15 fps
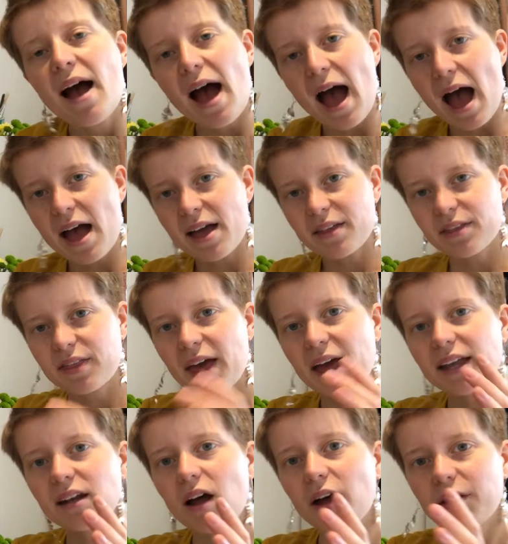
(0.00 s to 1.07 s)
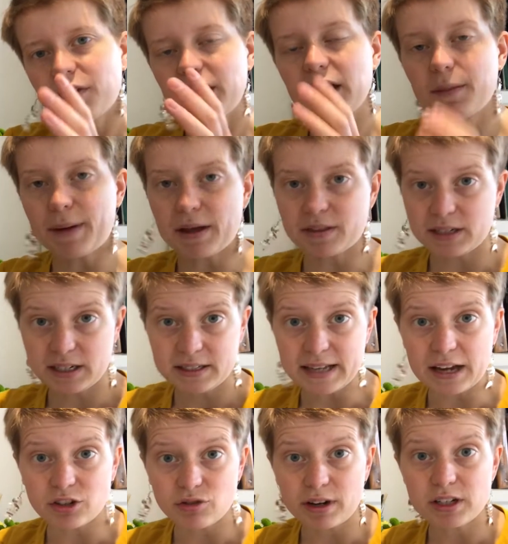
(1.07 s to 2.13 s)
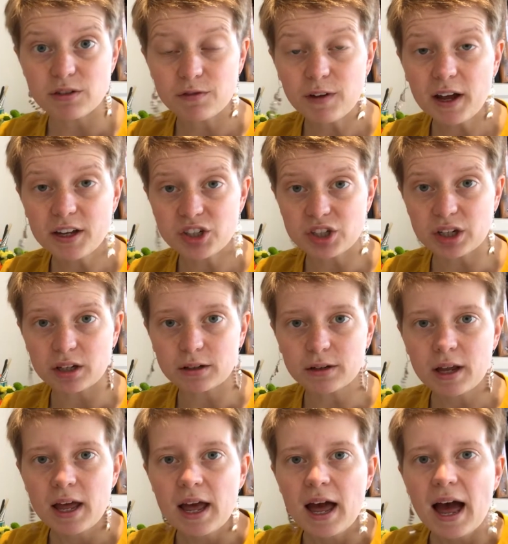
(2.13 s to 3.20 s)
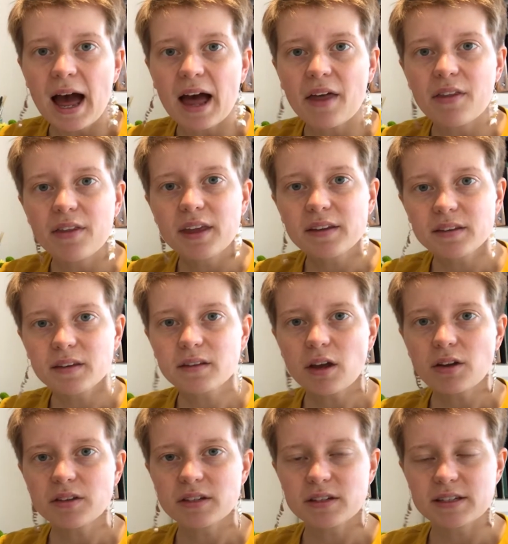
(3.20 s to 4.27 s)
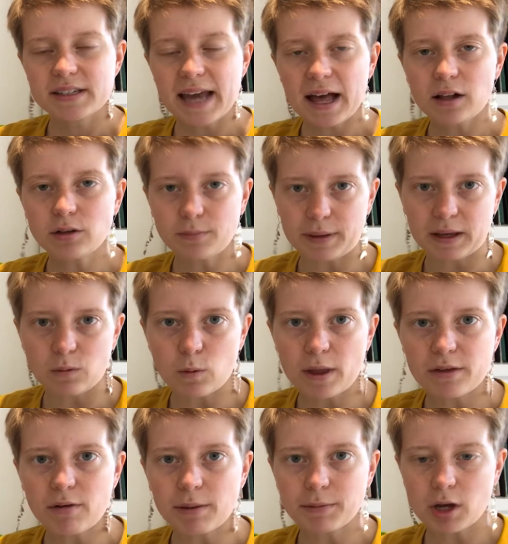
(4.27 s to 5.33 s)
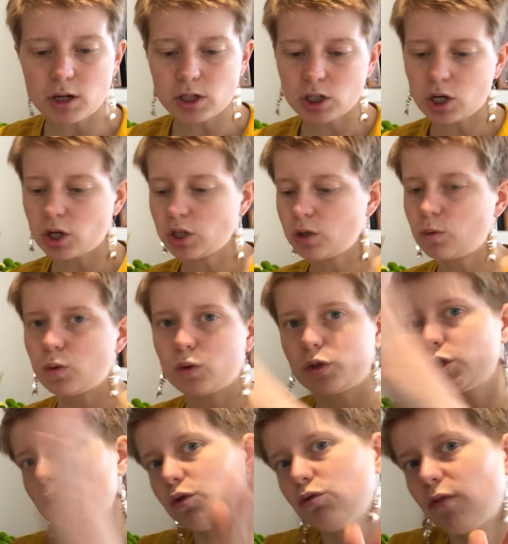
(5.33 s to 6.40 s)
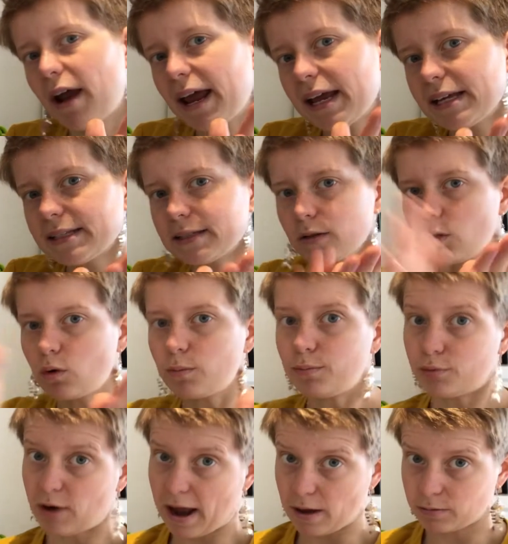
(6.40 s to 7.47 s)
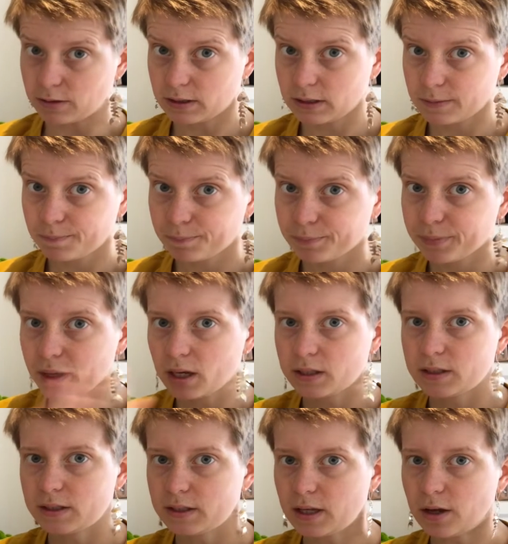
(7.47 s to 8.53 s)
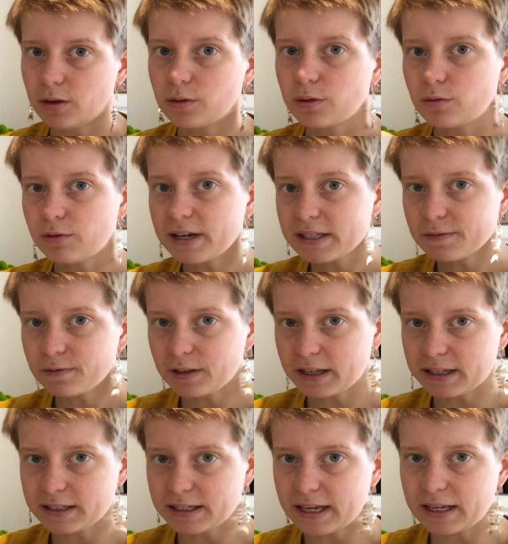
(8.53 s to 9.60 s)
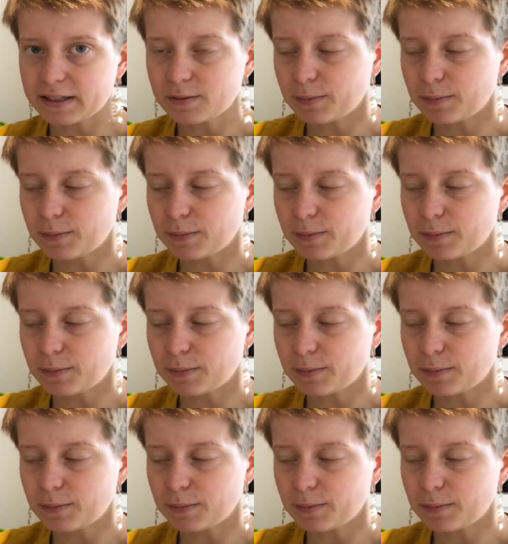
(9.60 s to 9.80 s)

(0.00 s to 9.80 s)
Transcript: and then I think about the desaturated version, and this is going to tell me whether I'm going to go towards grays or browns. So the reason for this is